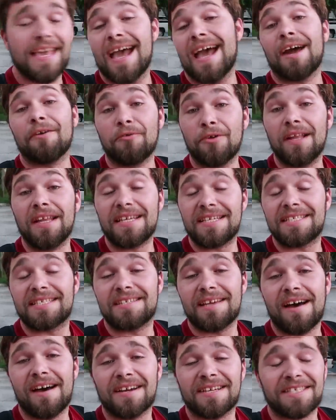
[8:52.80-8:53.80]
Yeah, it really
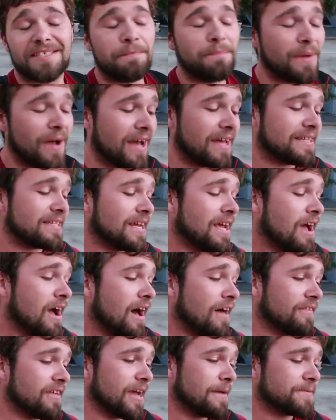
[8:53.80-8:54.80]
sucks. But
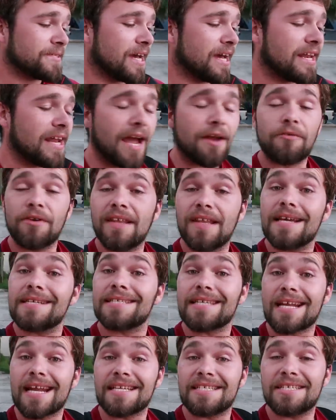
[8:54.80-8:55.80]
on the upside, I
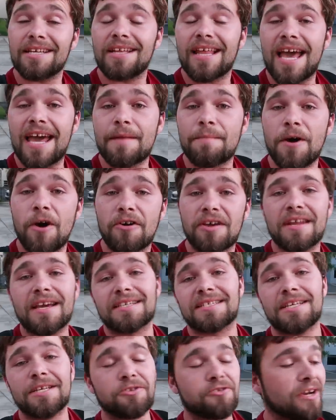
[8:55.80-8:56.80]
realized that I still had a
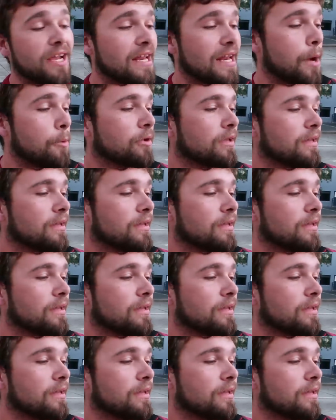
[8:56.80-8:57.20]
Pokedex entry and I